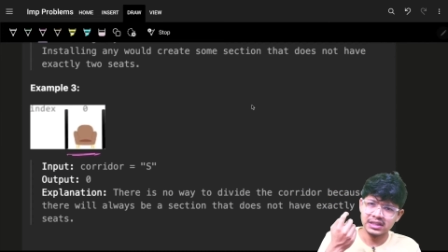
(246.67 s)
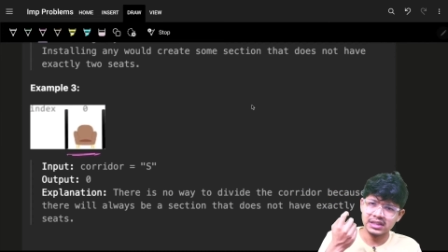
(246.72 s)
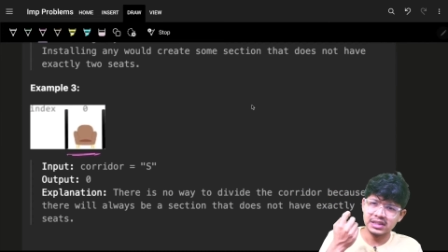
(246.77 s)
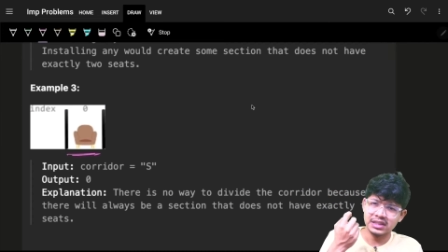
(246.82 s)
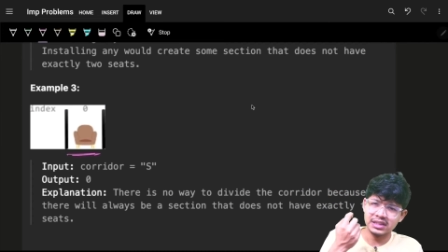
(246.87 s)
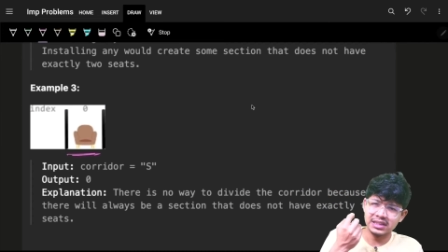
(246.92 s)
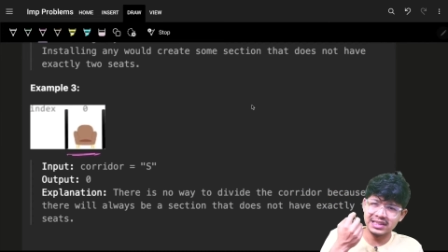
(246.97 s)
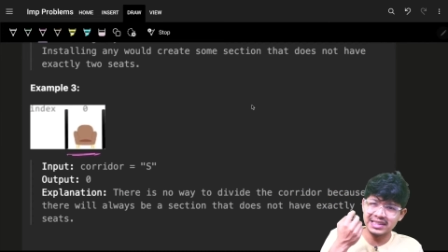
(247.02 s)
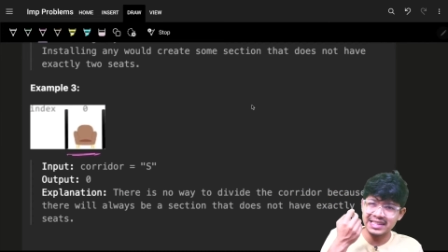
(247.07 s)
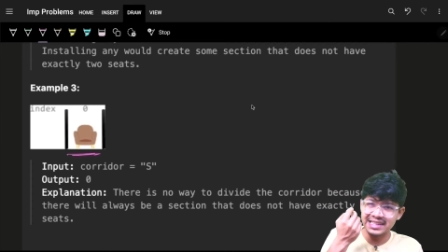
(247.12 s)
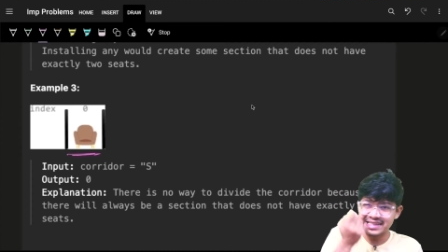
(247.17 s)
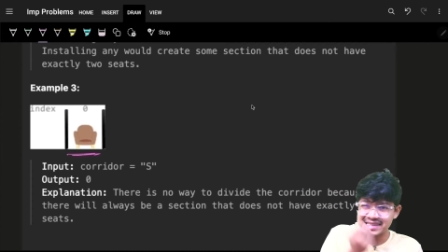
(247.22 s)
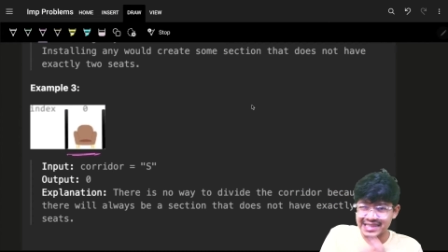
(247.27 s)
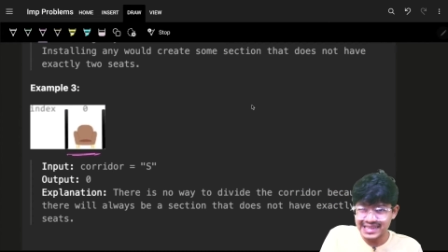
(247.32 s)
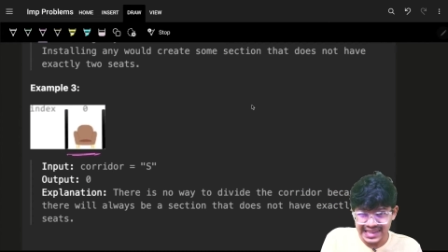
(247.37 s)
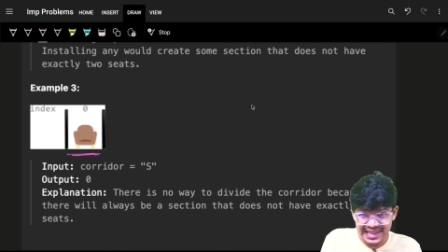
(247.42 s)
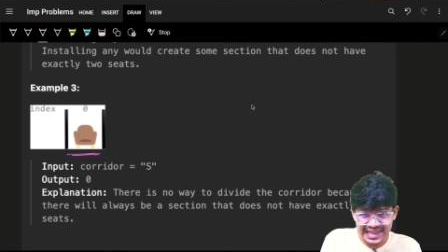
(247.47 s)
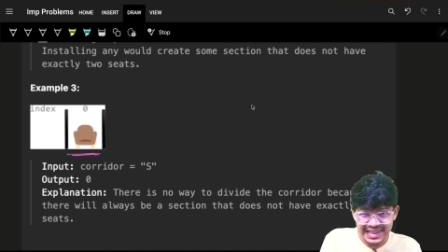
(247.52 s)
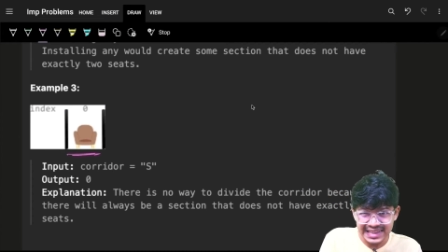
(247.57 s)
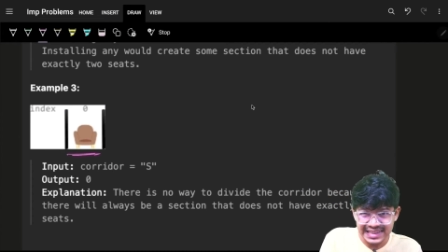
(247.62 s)
the
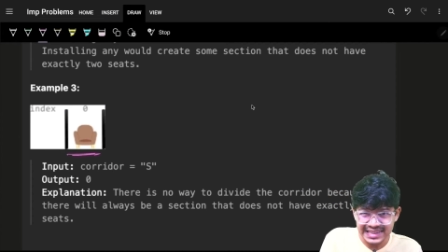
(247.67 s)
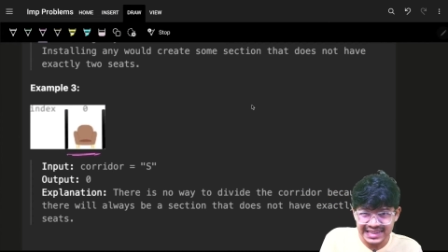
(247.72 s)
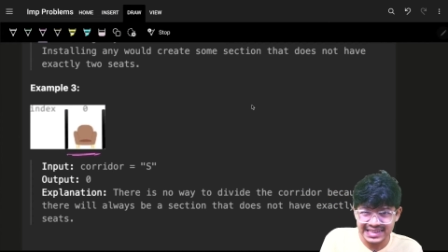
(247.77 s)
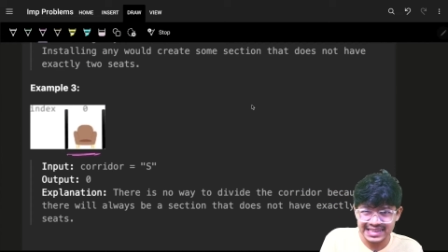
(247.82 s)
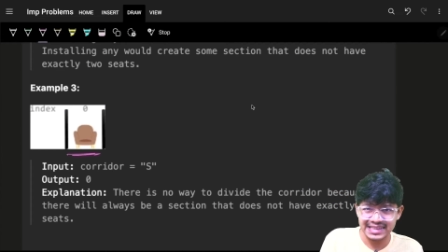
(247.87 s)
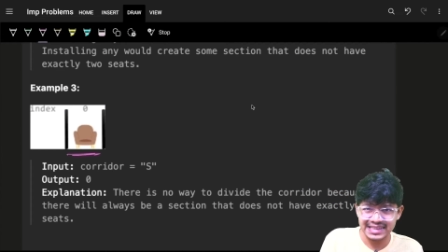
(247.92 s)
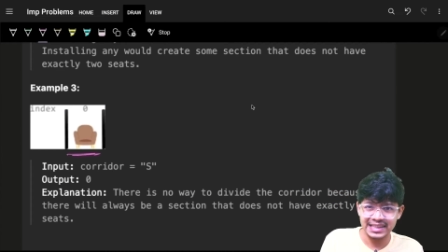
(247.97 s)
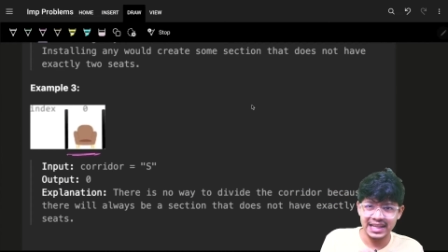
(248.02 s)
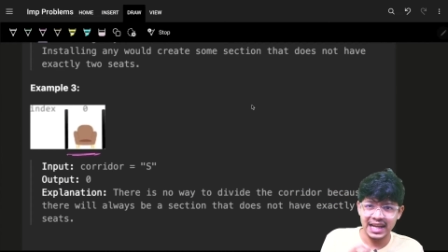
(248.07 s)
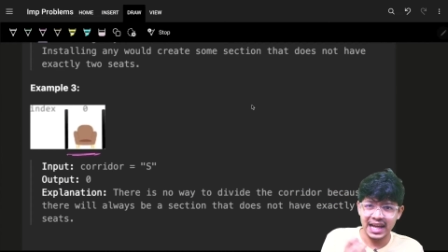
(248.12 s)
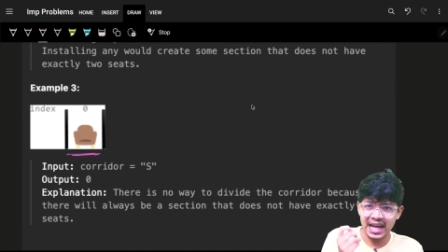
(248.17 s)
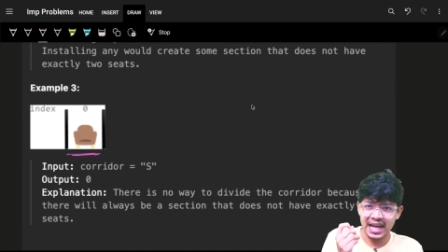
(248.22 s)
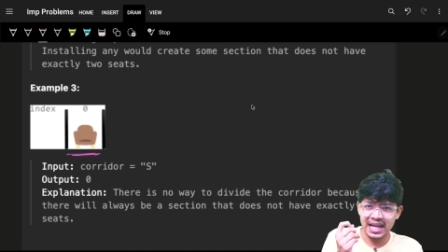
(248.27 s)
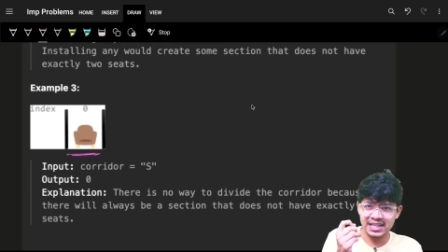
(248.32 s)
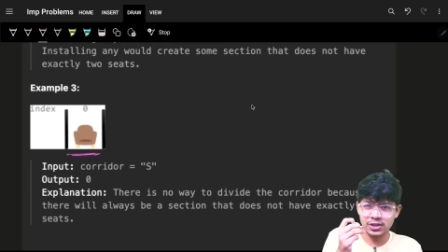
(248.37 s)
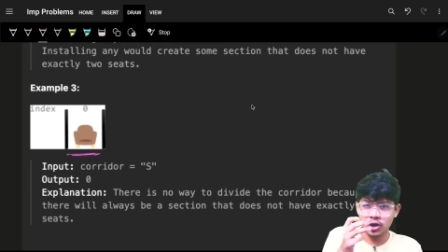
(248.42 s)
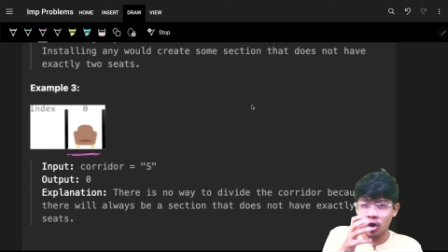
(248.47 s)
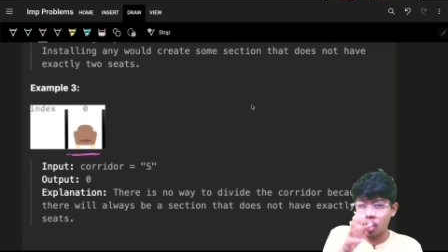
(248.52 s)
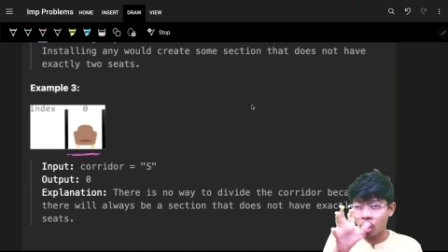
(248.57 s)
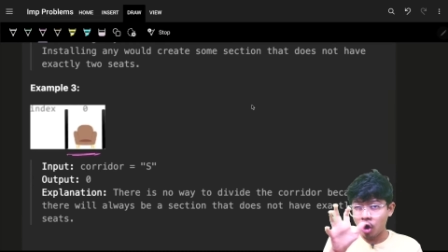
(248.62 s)
seats
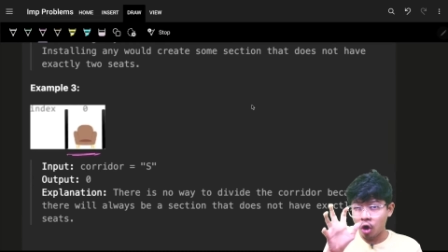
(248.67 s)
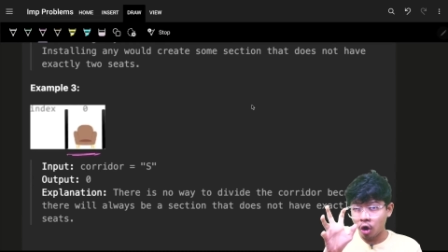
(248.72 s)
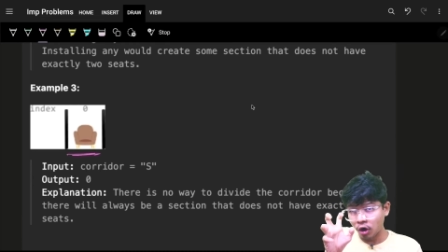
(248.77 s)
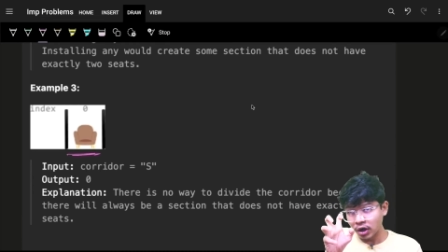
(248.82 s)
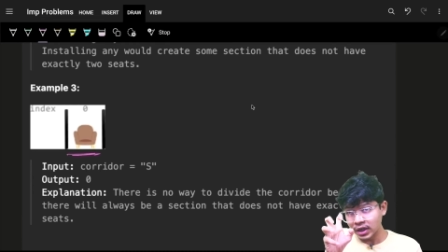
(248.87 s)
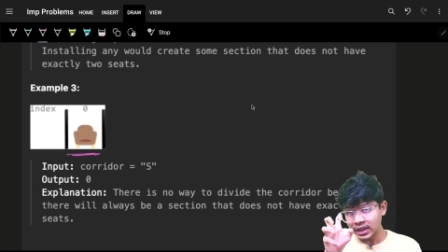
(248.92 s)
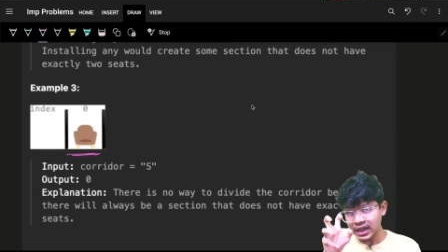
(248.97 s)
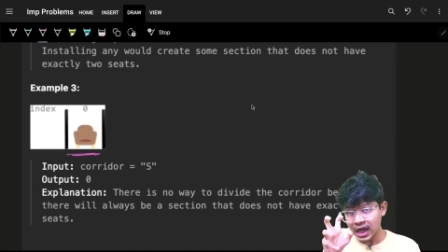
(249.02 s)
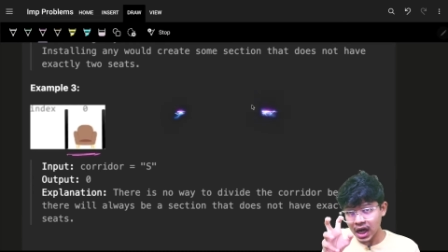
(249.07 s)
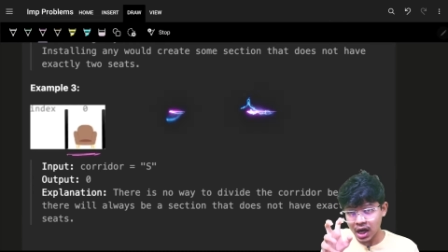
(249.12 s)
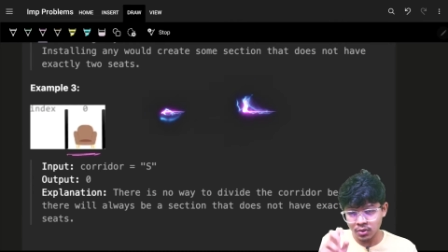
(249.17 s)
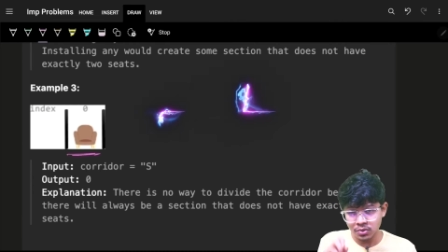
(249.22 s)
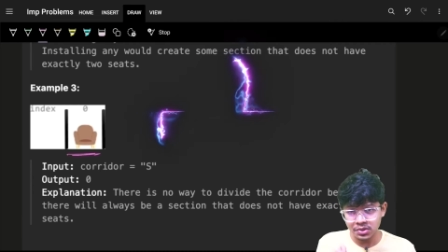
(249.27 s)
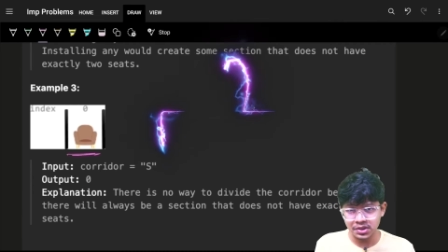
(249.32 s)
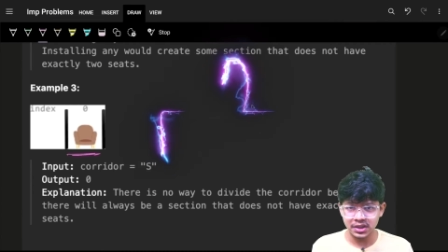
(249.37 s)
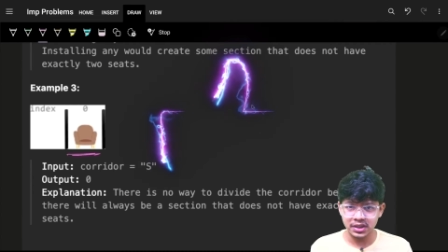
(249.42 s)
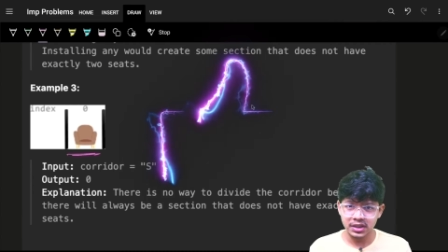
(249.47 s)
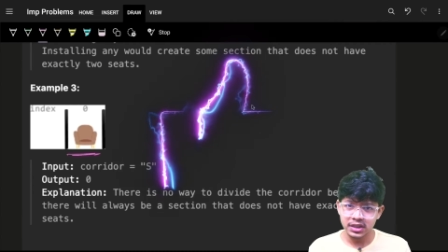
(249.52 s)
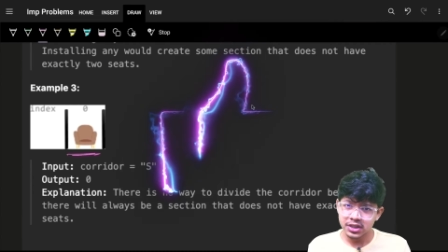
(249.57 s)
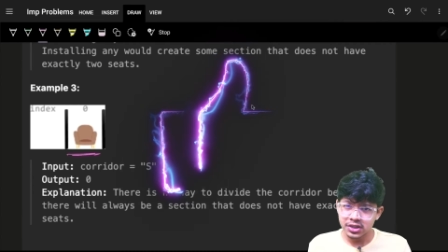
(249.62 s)
as odd count,